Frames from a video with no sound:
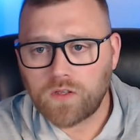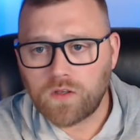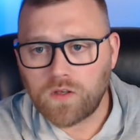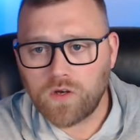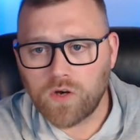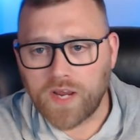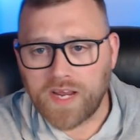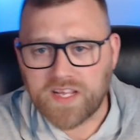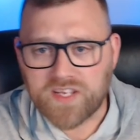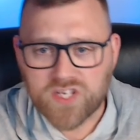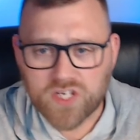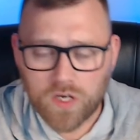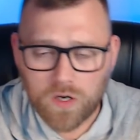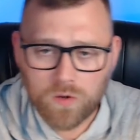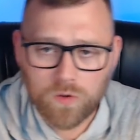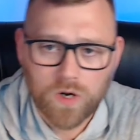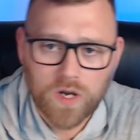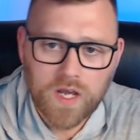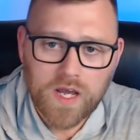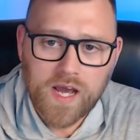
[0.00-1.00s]
Okay,
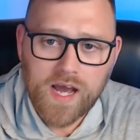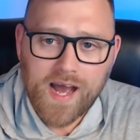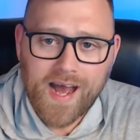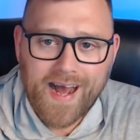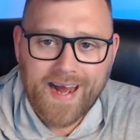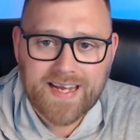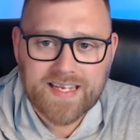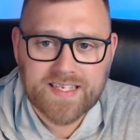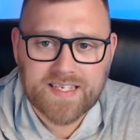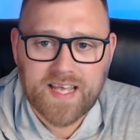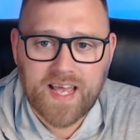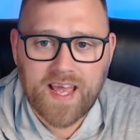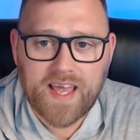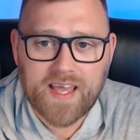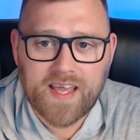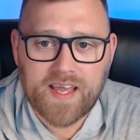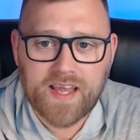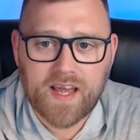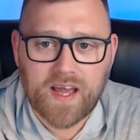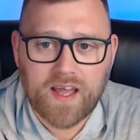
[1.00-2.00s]
so I
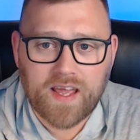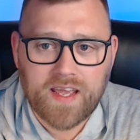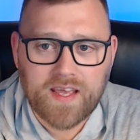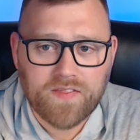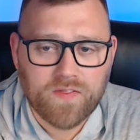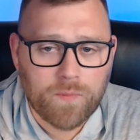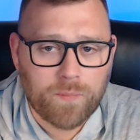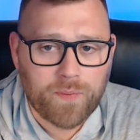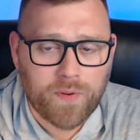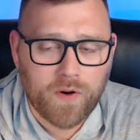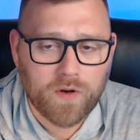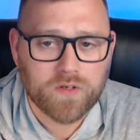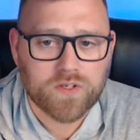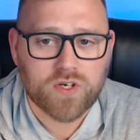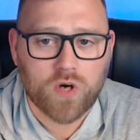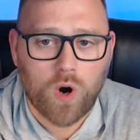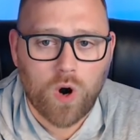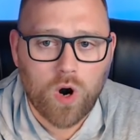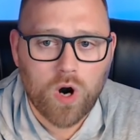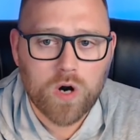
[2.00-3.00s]
say in the post,
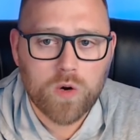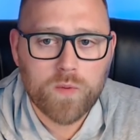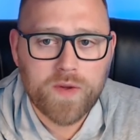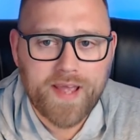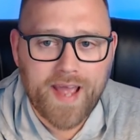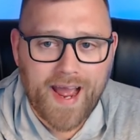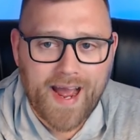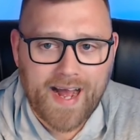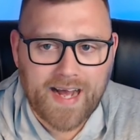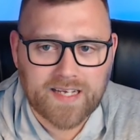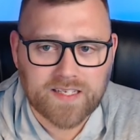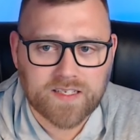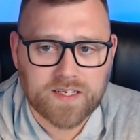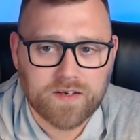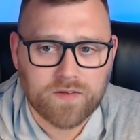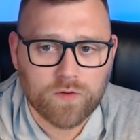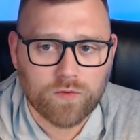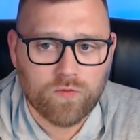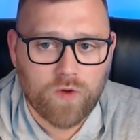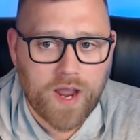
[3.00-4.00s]
are we
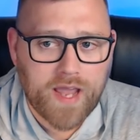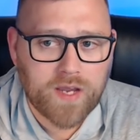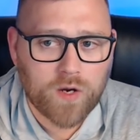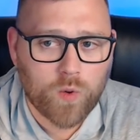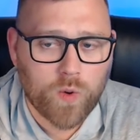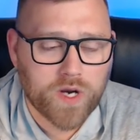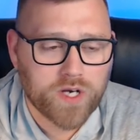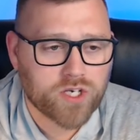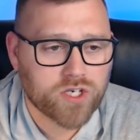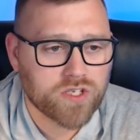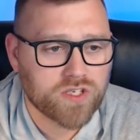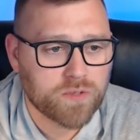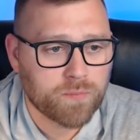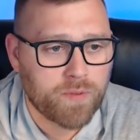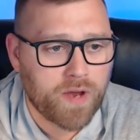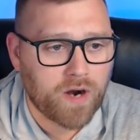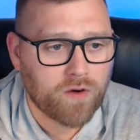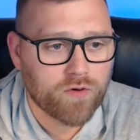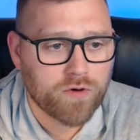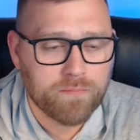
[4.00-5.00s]
asking the right questions
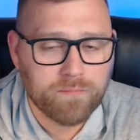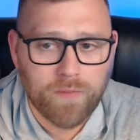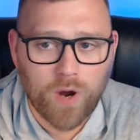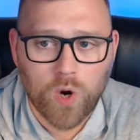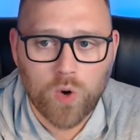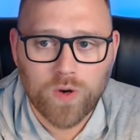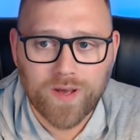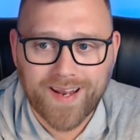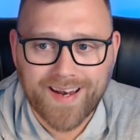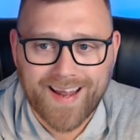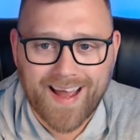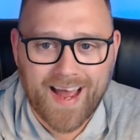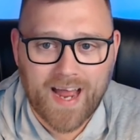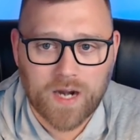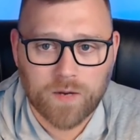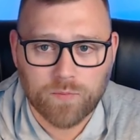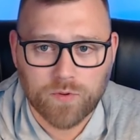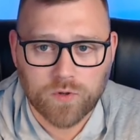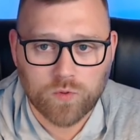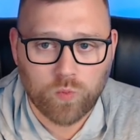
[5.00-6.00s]
about remote and
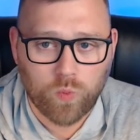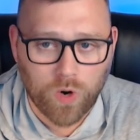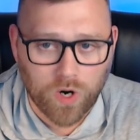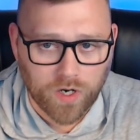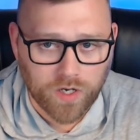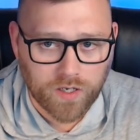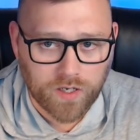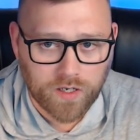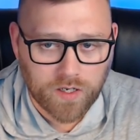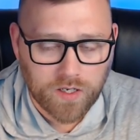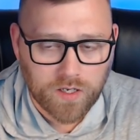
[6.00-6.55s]
hybrid work?